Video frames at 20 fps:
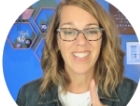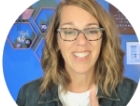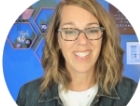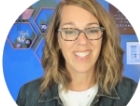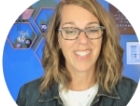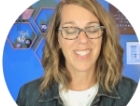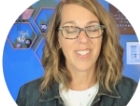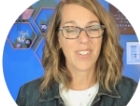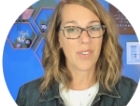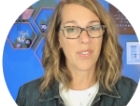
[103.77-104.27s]

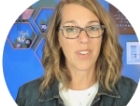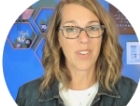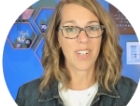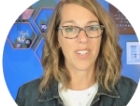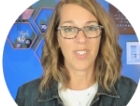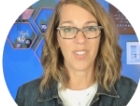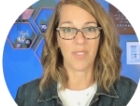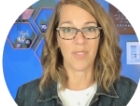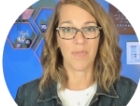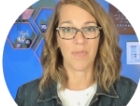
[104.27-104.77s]
This is degree
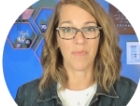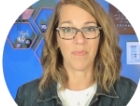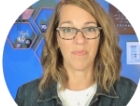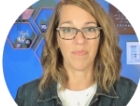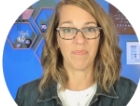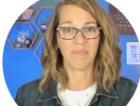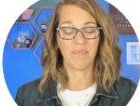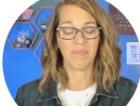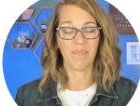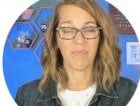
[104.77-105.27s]
2.
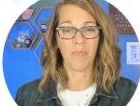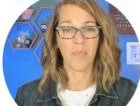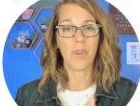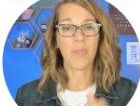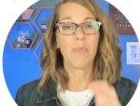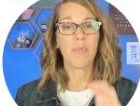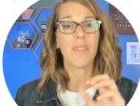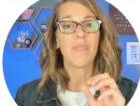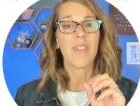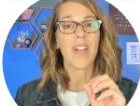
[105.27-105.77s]

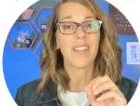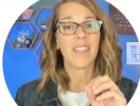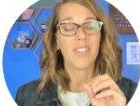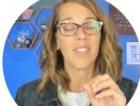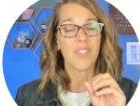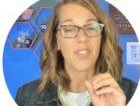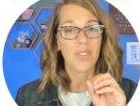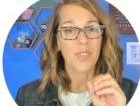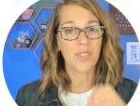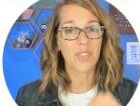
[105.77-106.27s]
When we've got a
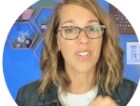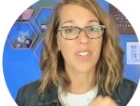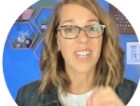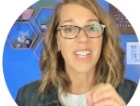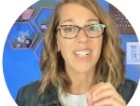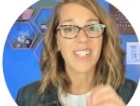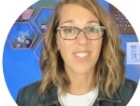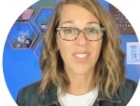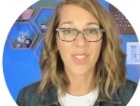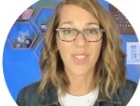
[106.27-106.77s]

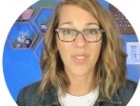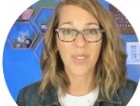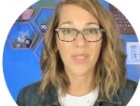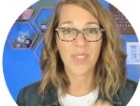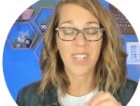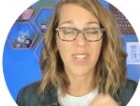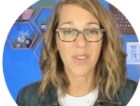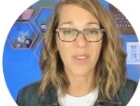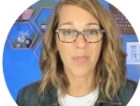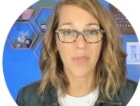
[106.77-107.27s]
degree
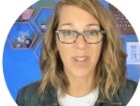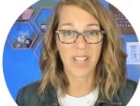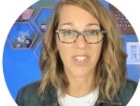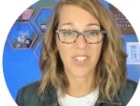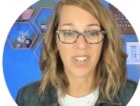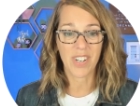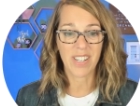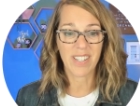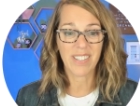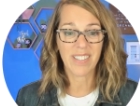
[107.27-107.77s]
2
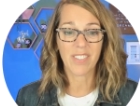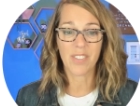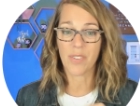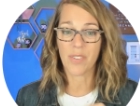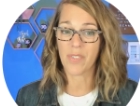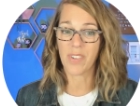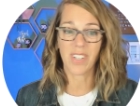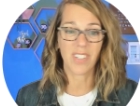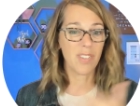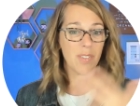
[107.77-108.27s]
equation,
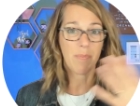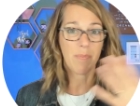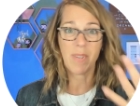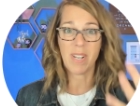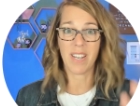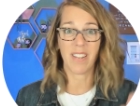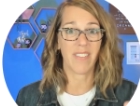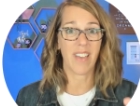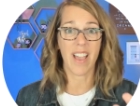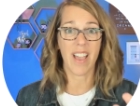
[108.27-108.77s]
degree 2
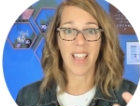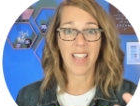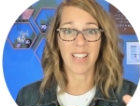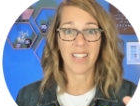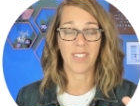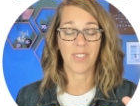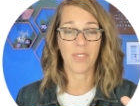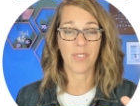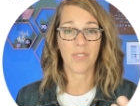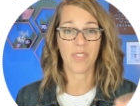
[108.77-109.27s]
meaning the
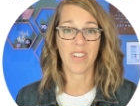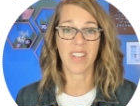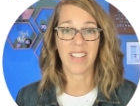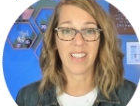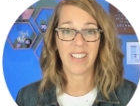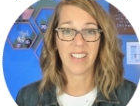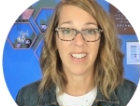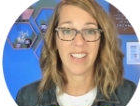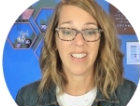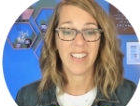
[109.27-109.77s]
highest
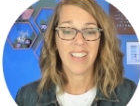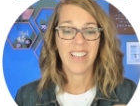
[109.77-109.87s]
degree,